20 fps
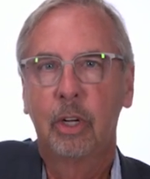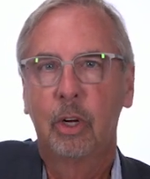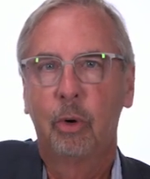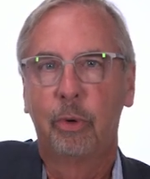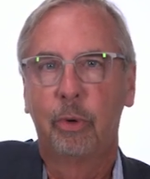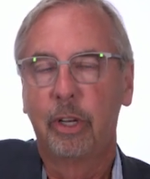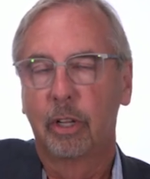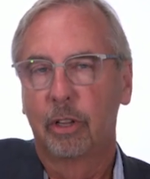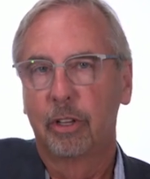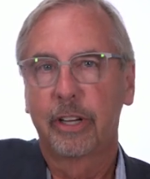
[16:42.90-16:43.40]

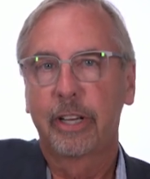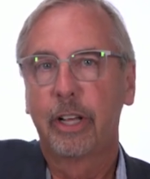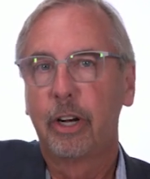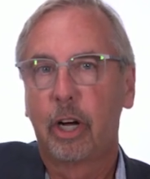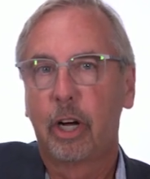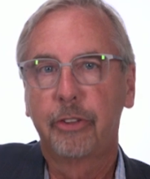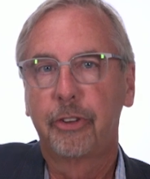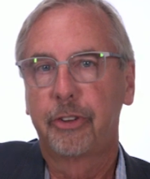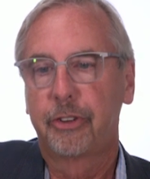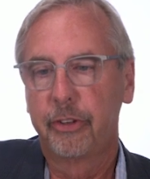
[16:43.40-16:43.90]
When you look at
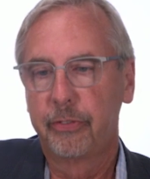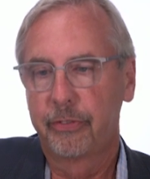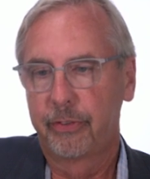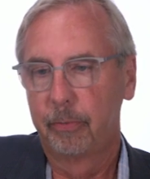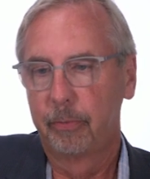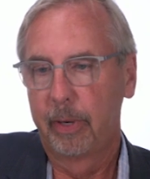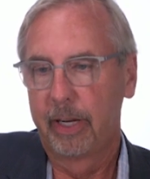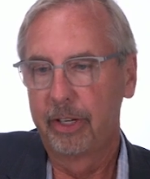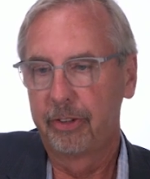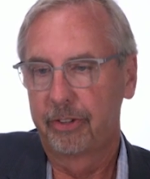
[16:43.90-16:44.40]
all this
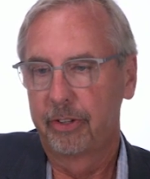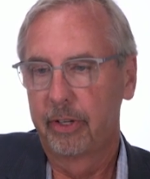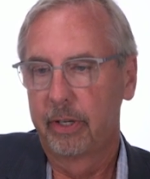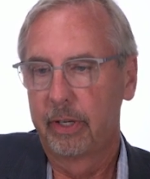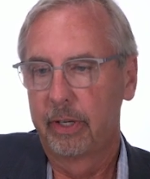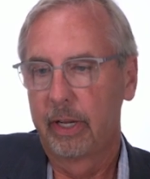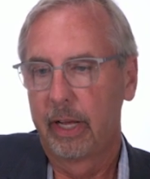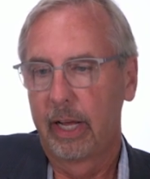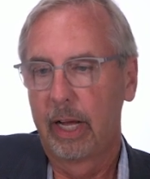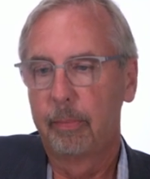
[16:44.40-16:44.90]

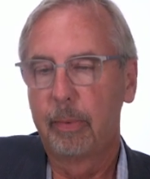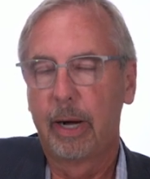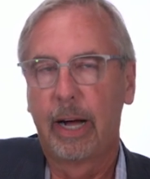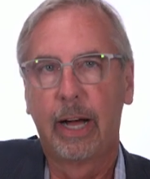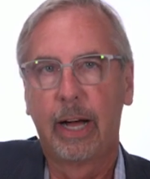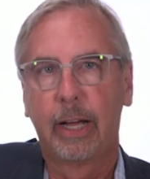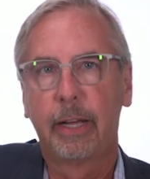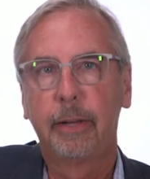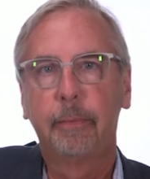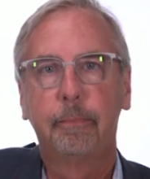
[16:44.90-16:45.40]
information,
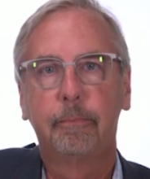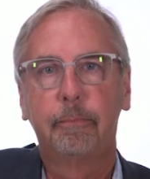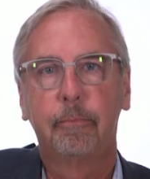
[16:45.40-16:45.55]
MI,